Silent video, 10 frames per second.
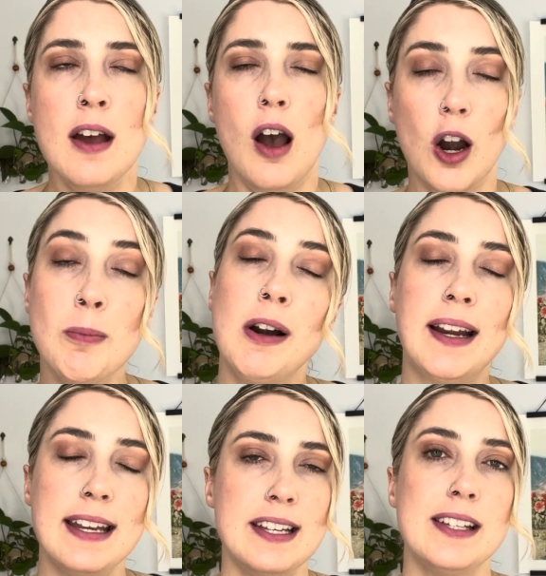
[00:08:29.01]
our
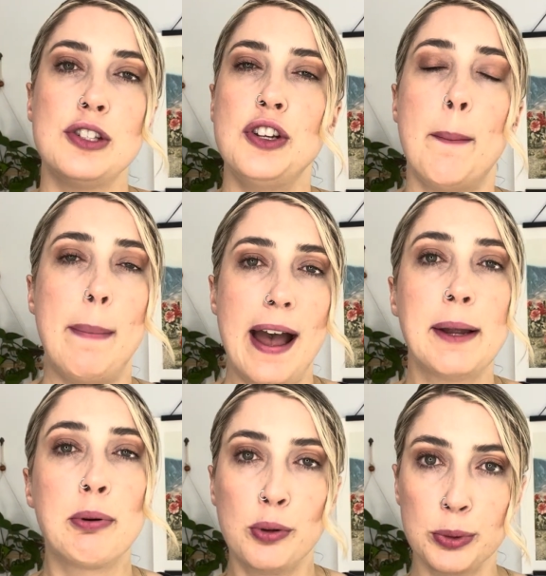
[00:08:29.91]
market does jump back
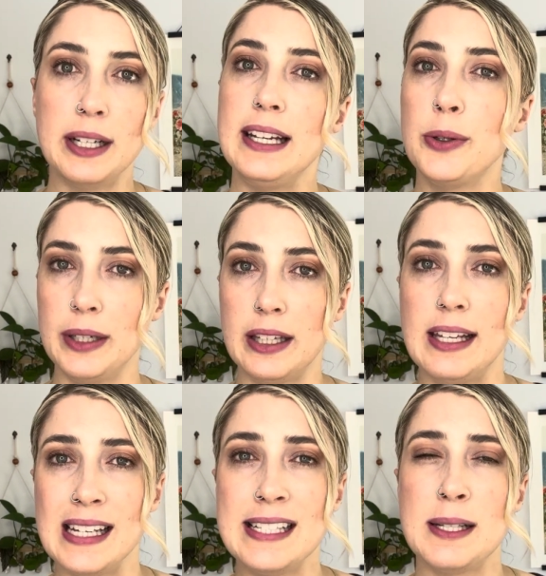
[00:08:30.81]
pretty quickly
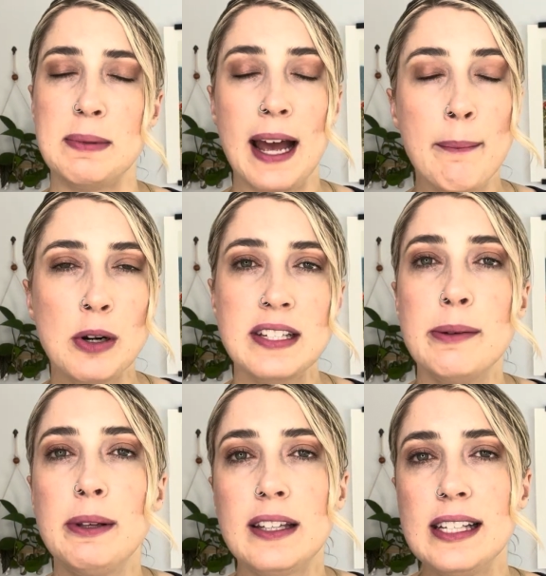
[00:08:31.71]
in September
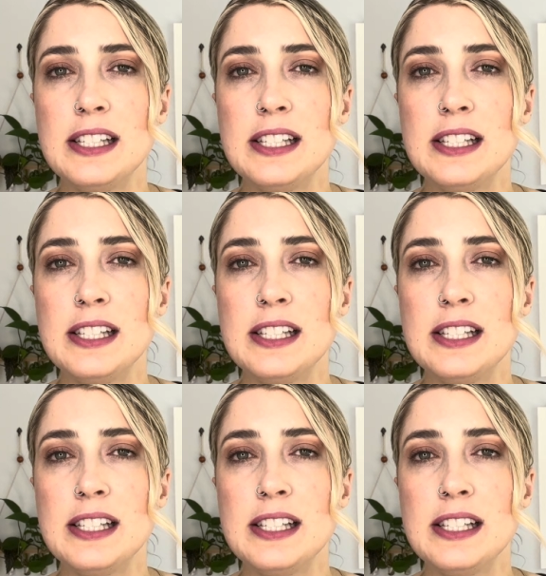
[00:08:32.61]
typically.